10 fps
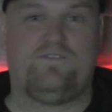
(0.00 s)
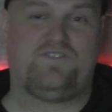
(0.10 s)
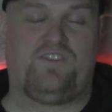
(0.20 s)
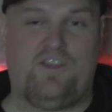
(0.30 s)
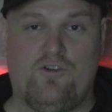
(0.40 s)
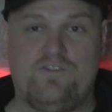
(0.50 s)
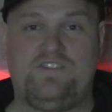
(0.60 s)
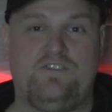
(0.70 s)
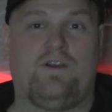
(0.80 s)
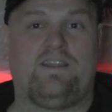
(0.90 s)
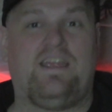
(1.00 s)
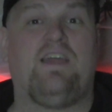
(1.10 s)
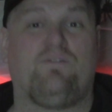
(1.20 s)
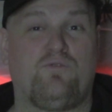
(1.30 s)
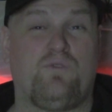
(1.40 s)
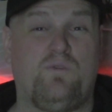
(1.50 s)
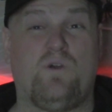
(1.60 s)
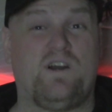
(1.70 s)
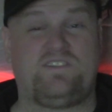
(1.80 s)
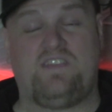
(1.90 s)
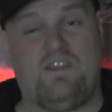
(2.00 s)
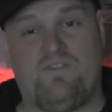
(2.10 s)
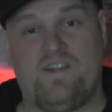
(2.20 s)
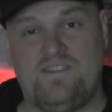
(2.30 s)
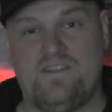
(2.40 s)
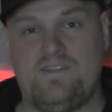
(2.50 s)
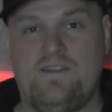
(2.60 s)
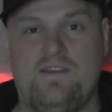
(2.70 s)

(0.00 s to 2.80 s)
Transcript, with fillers: Those are the only 2 I'd ever rewatch if I did.